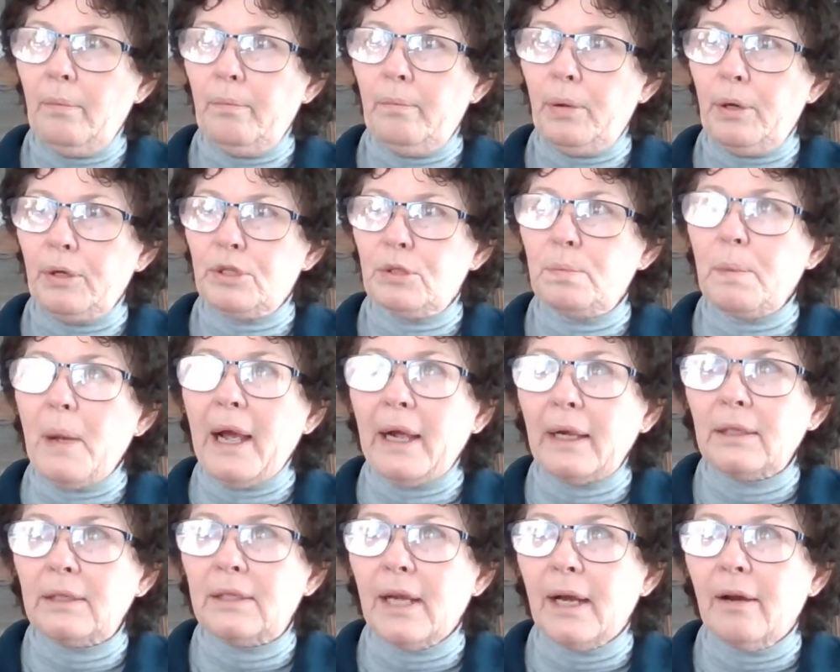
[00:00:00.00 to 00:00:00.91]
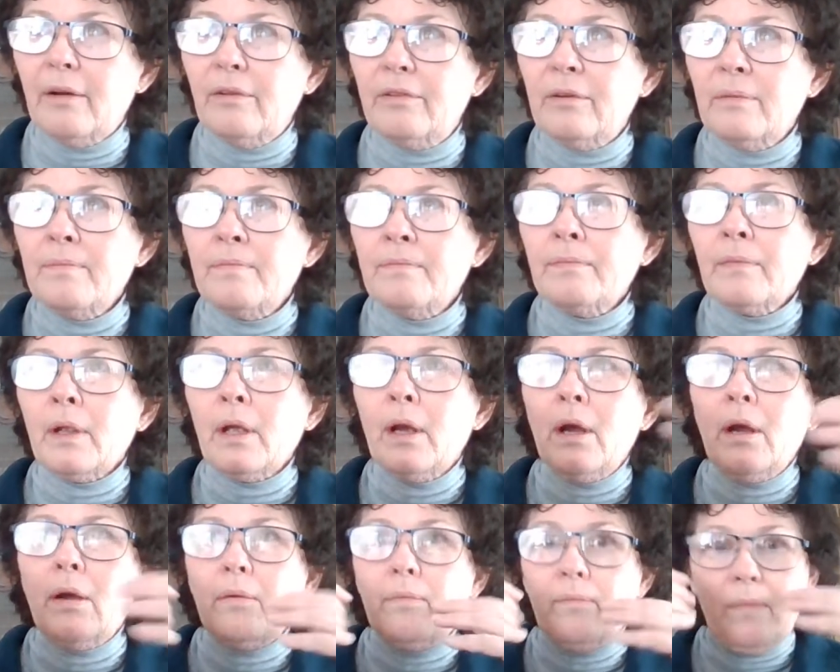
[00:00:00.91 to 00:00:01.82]
perspective,
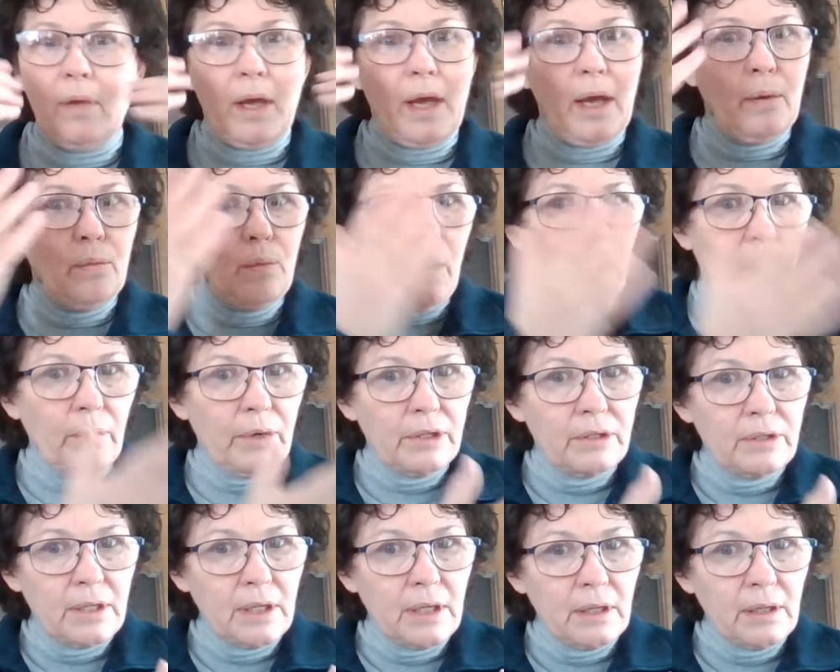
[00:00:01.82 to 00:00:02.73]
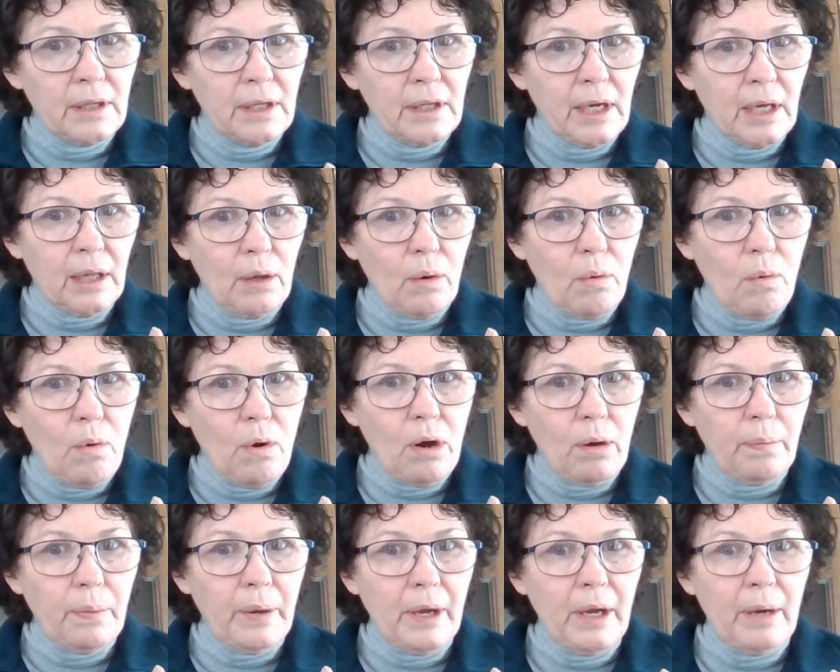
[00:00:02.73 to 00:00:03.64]
and what we see in the yellow
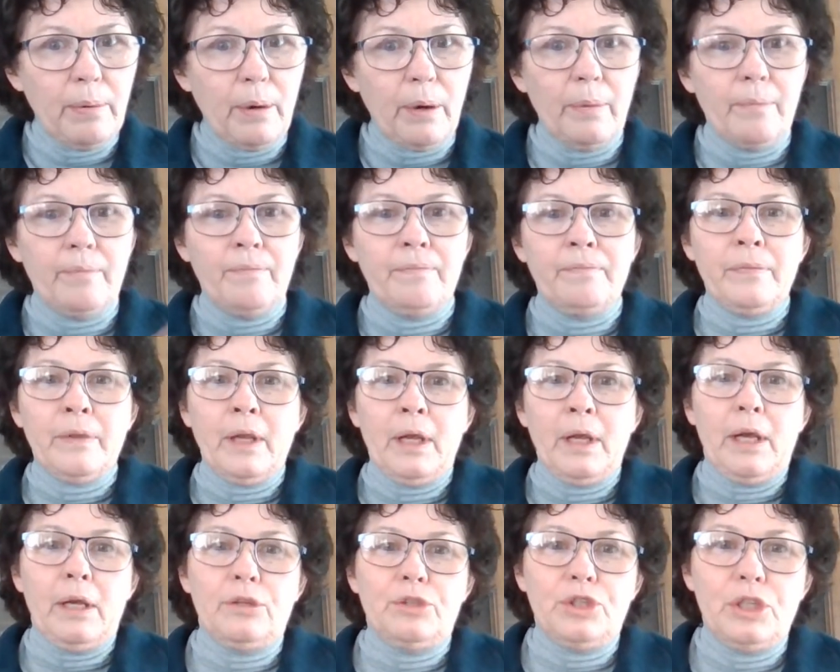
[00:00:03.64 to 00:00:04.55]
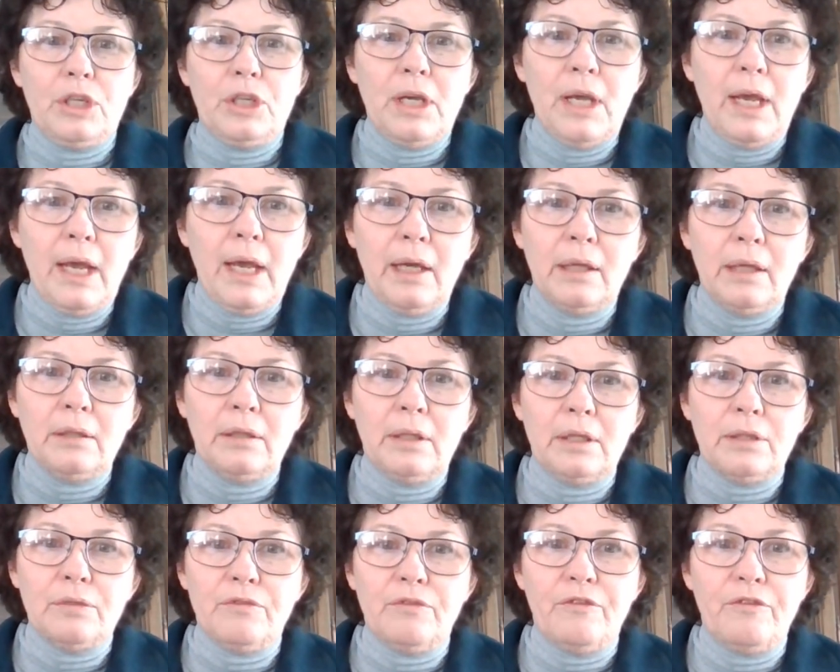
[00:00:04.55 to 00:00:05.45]
wallpaper is she had
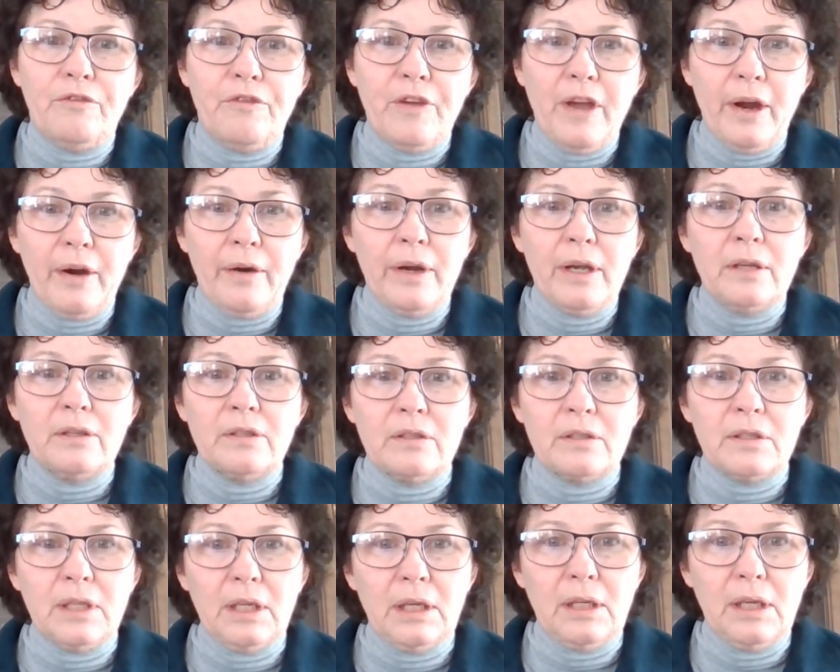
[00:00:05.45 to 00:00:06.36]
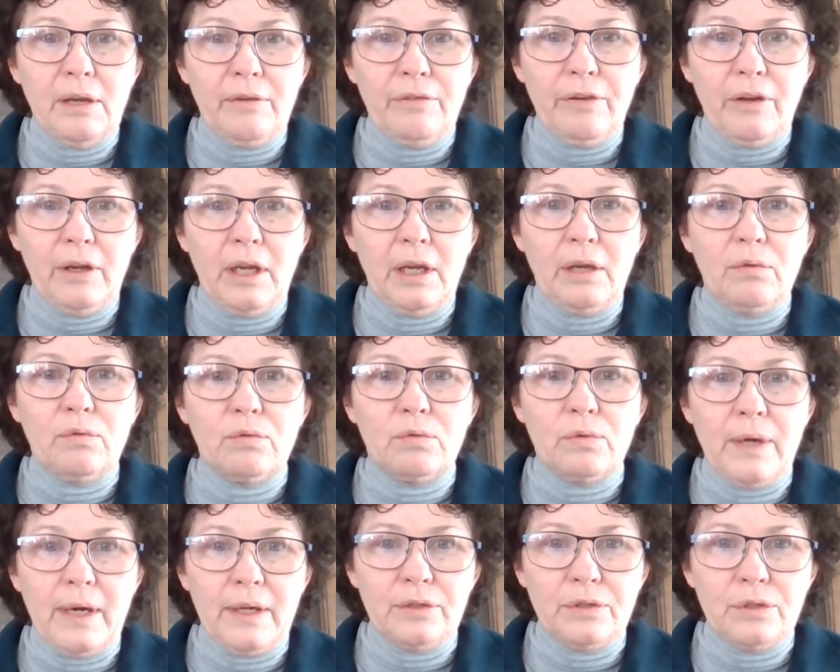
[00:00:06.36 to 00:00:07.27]
this very significant
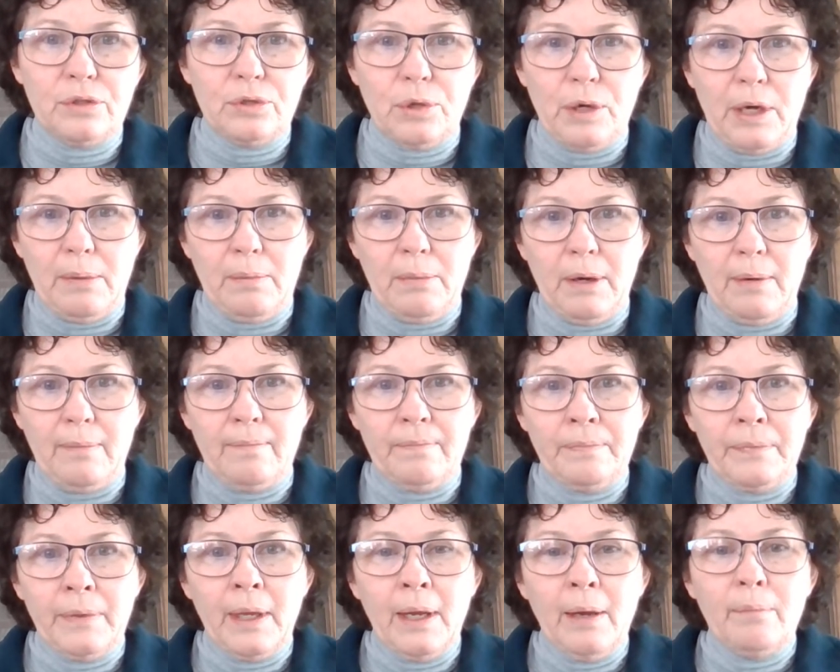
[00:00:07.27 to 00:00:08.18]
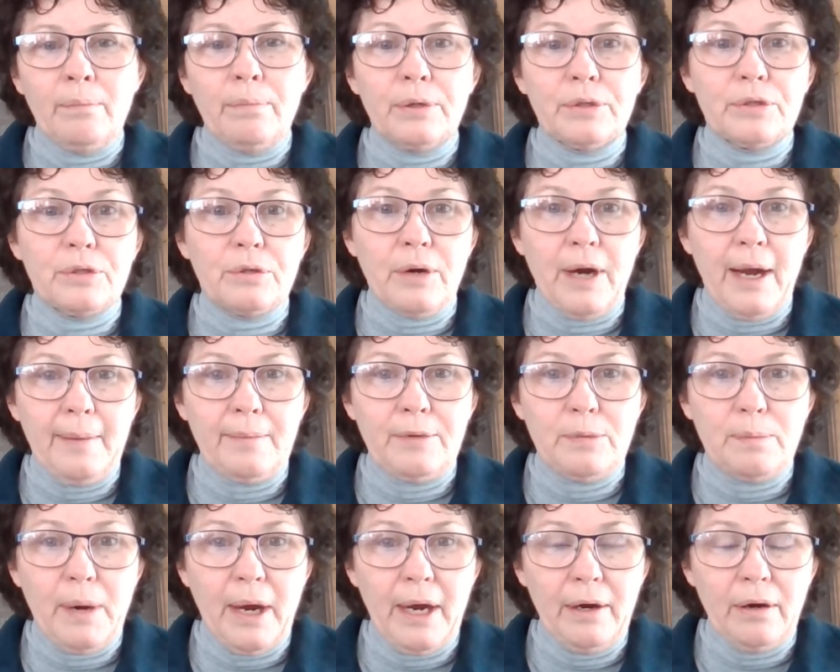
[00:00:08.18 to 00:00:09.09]
rest treatment
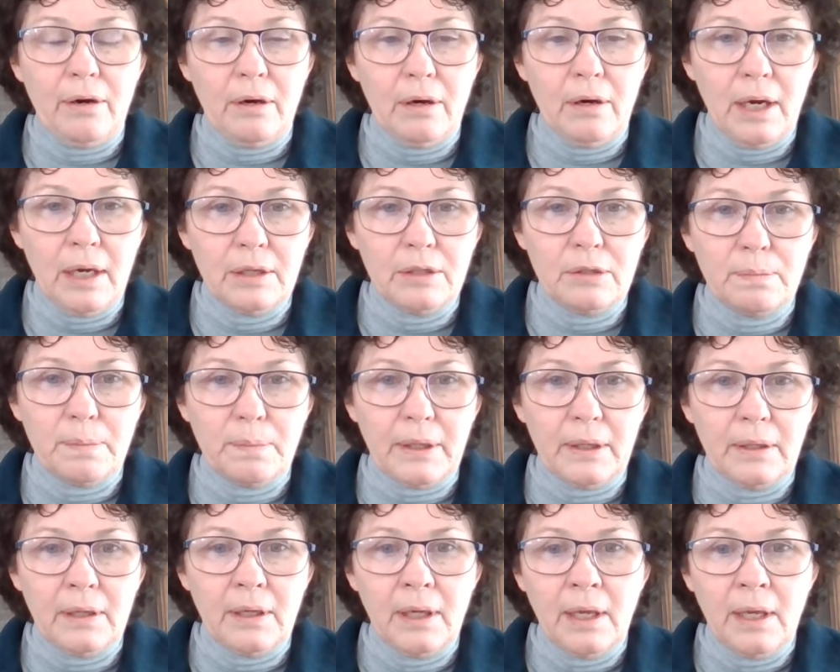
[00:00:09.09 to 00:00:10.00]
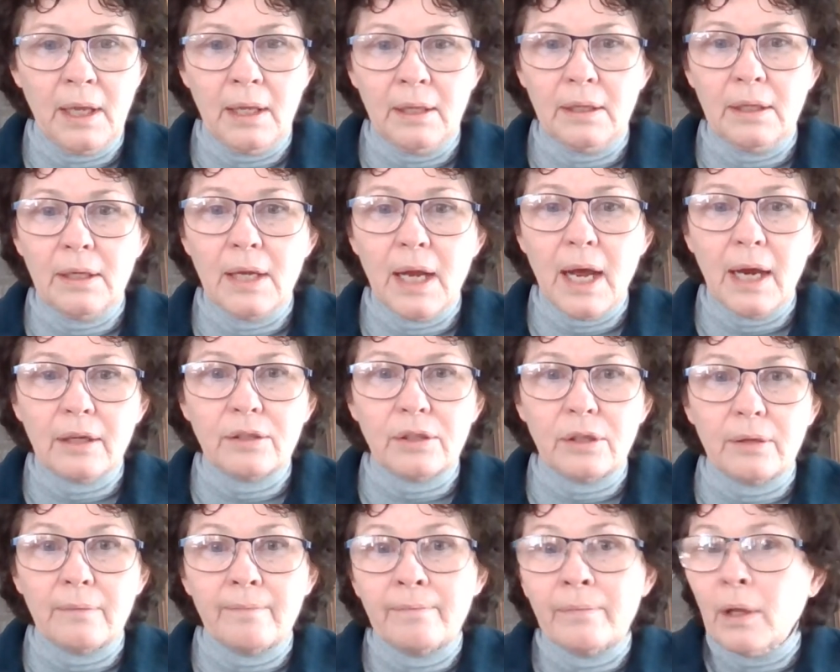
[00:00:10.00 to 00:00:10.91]
prescribed by her husband, the
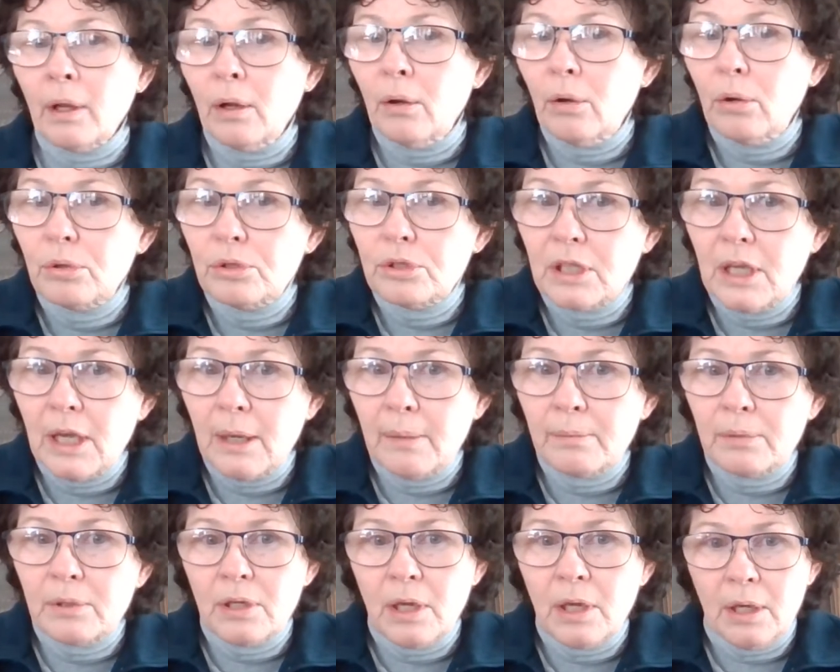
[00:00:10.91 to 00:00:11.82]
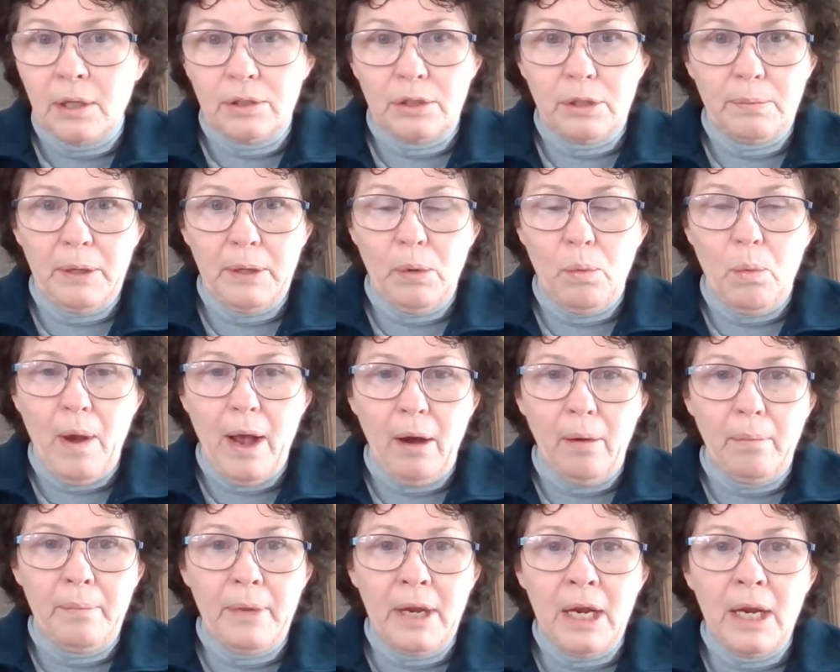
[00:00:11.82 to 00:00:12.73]
doctor, who seems to be
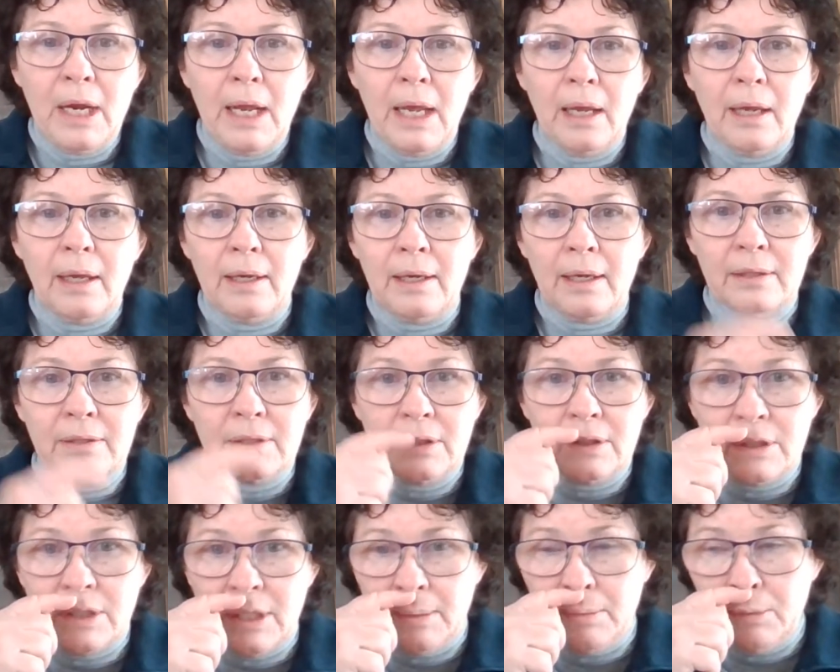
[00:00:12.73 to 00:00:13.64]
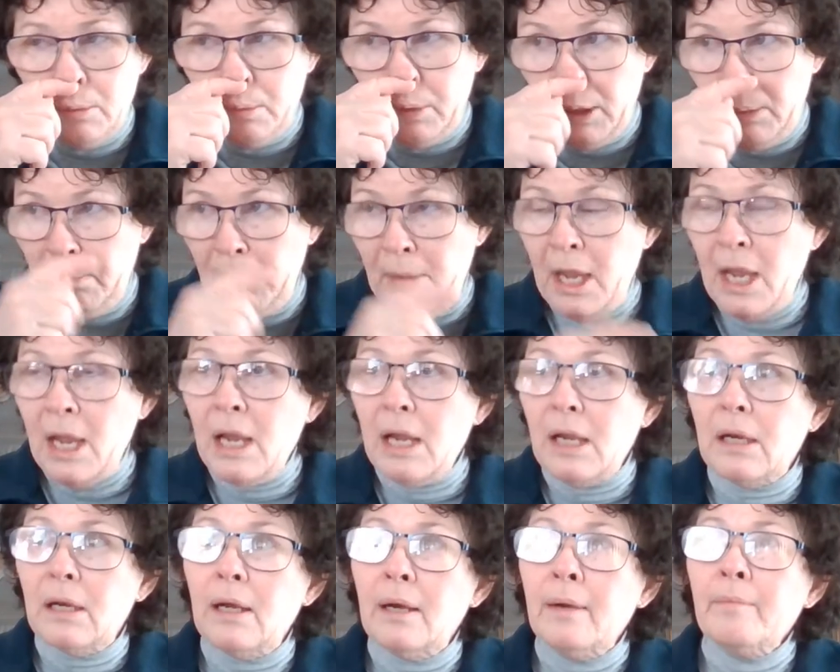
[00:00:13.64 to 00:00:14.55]
well-meaning. He doesn't seem to be
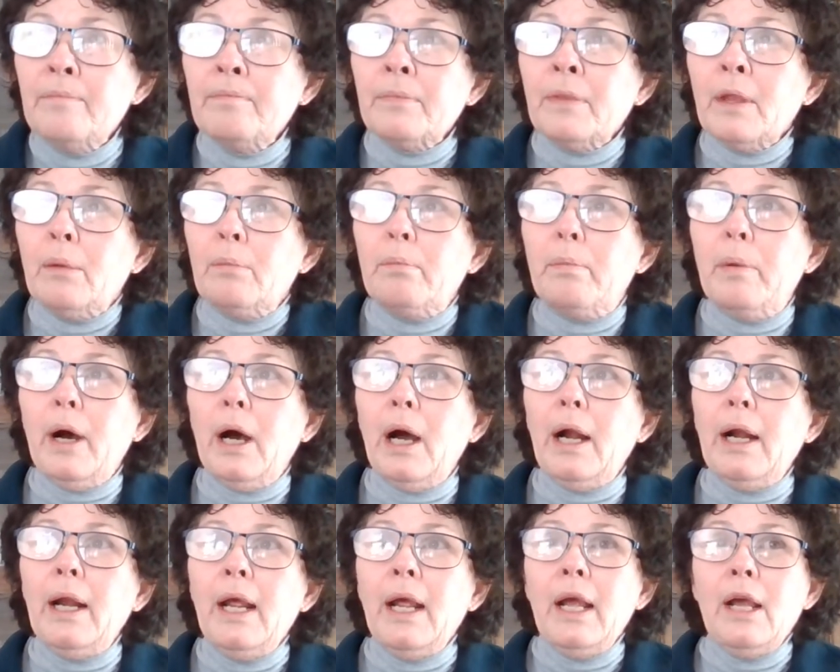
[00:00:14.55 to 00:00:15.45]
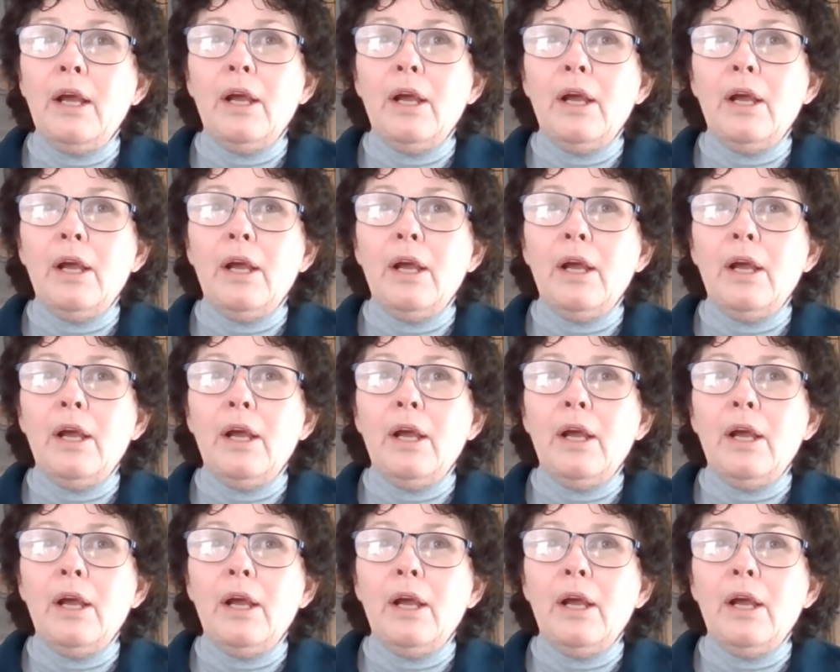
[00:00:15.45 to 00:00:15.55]
mean, but